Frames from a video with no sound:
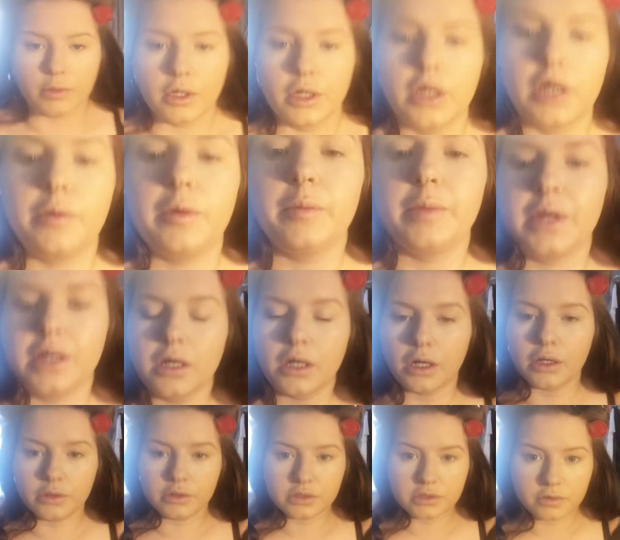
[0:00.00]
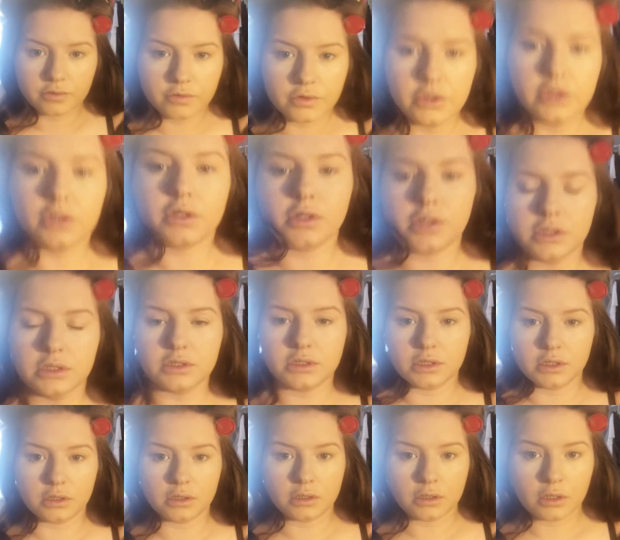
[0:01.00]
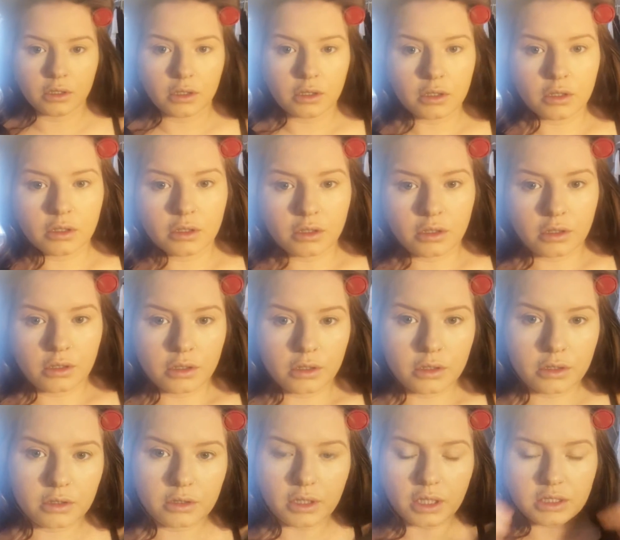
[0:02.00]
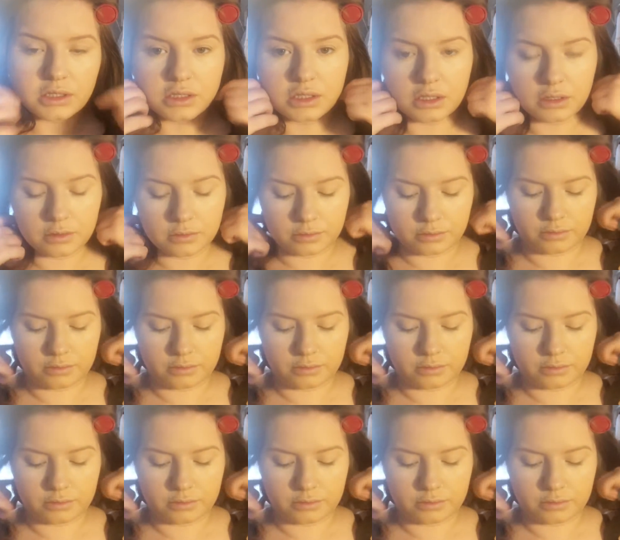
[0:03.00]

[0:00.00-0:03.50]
Look a bit close, I think you got it. That's it.